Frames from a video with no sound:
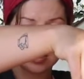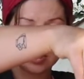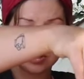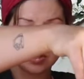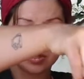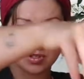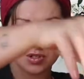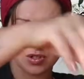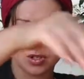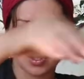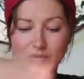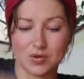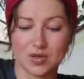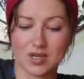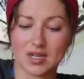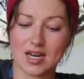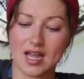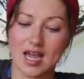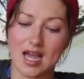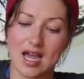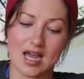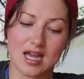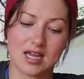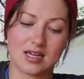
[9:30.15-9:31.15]
So you can
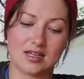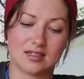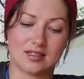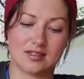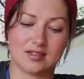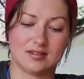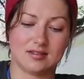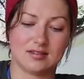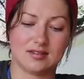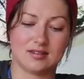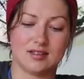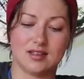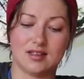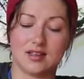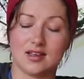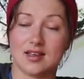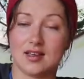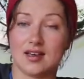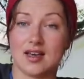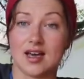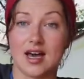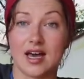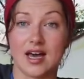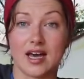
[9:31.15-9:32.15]
add
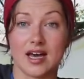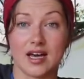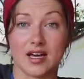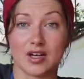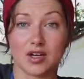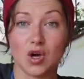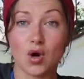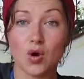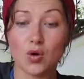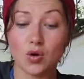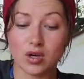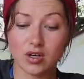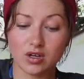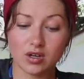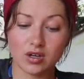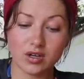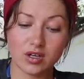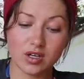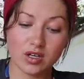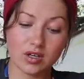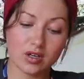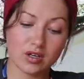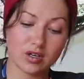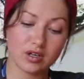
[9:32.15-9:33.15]
coconut
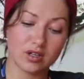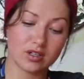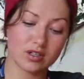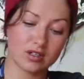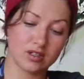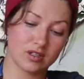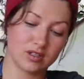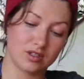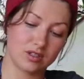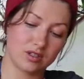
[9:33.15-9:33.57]
oil,